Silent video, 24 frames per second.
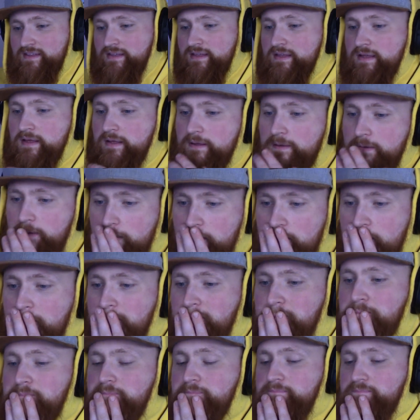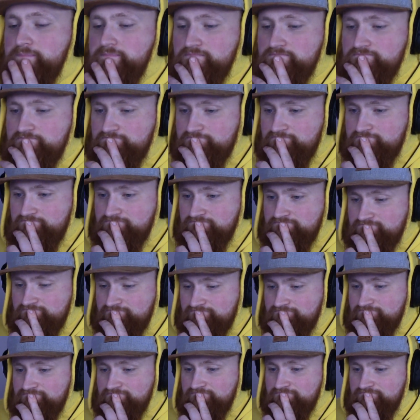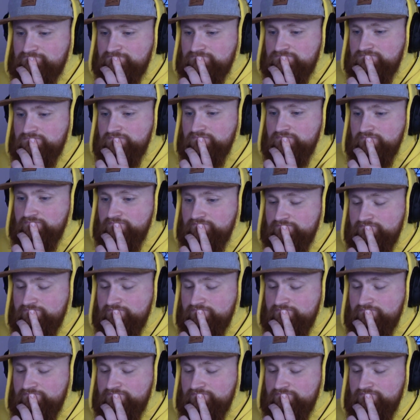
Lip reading: I just realized there's one problem with this book.